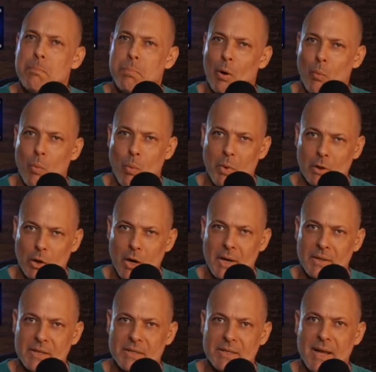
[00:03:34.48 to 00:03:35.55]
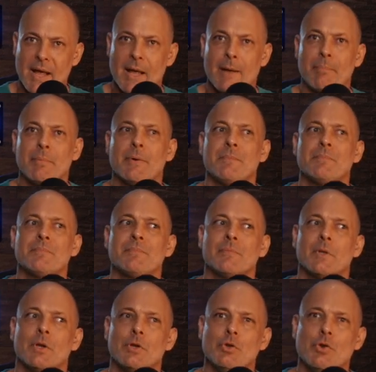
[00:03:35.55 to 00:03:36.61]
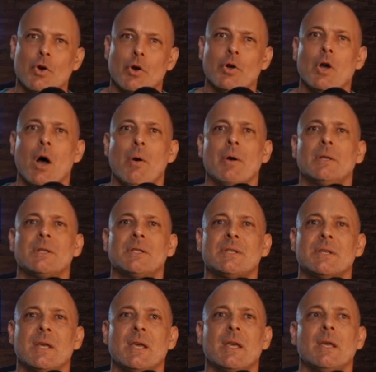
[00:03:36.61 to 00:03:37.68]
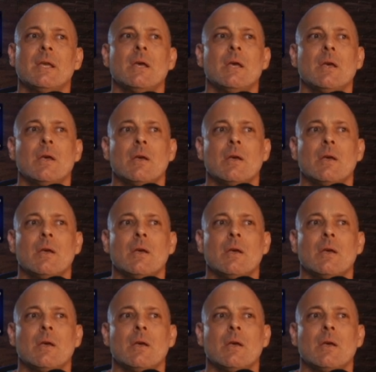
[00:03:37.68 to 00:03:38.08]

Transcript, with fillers: But when we look at this tape, you're going to see,